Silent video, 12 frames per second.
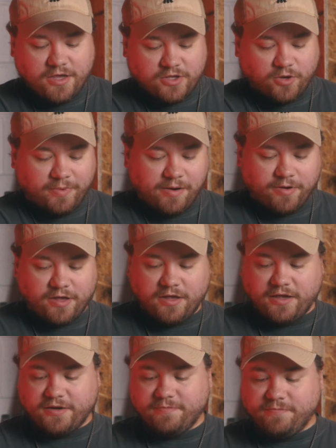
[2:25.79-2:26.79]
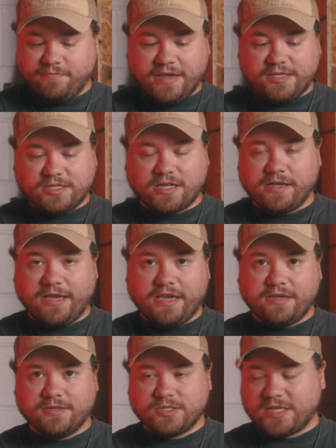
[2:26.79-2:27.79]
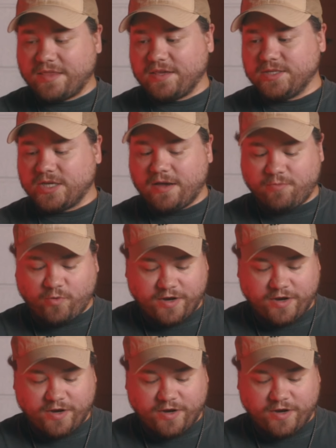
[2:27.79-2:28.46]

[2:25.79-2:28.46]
You'll be able to basically set these up.